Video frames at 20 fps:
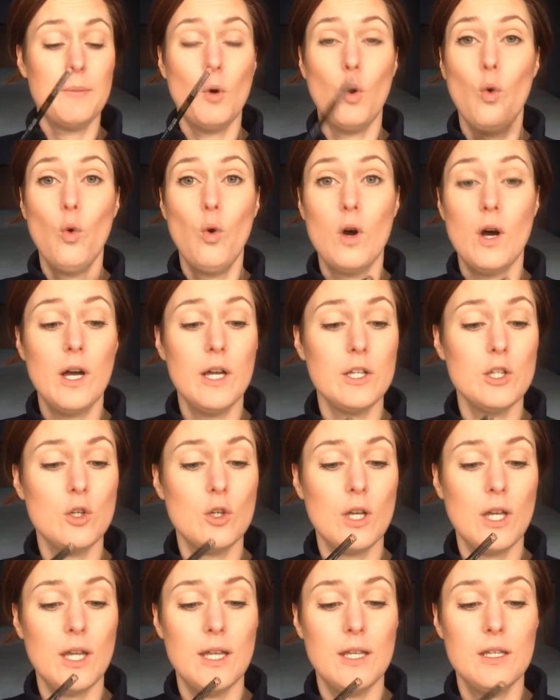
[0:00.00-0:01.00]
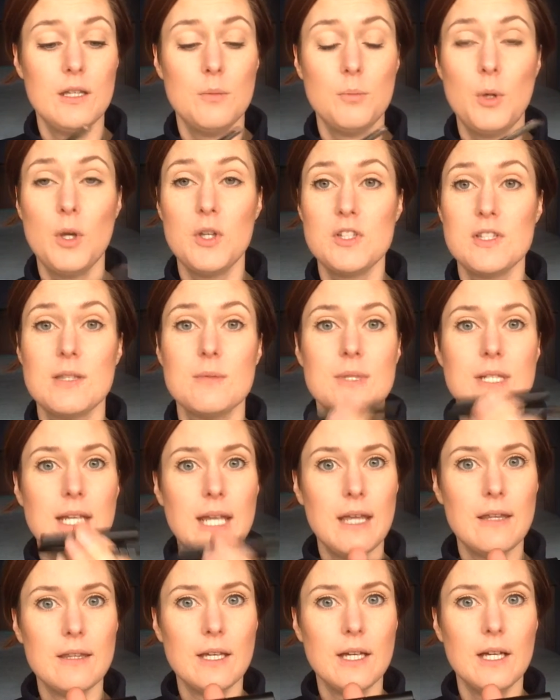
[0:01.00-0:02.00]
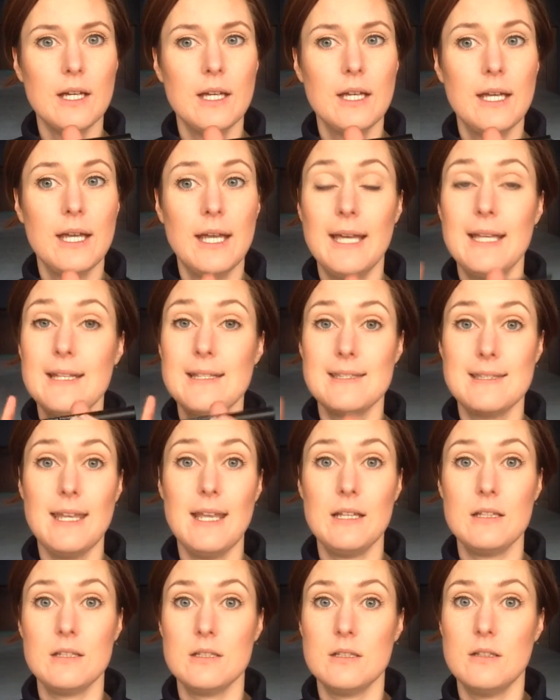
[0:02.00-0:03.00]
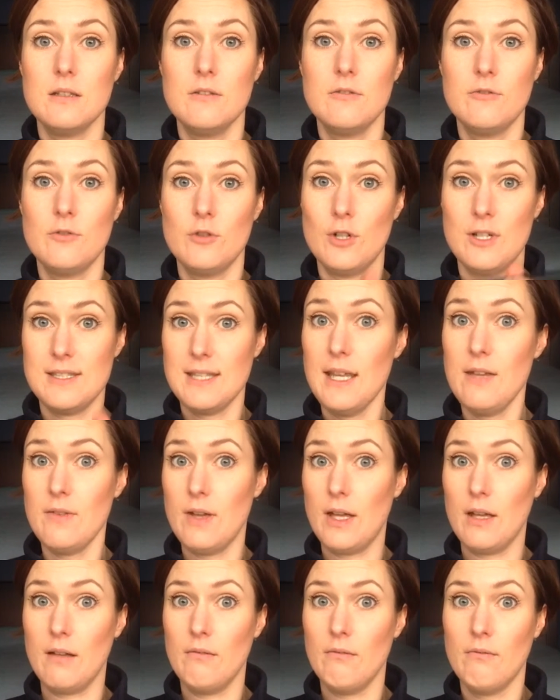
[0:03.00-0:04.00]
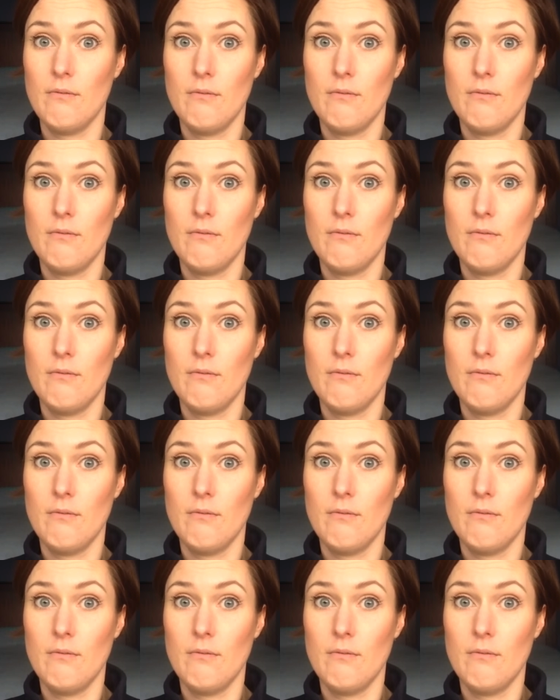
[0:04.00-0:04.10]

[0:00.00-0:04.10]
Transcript: Or you can purchase them together in a set for a saving.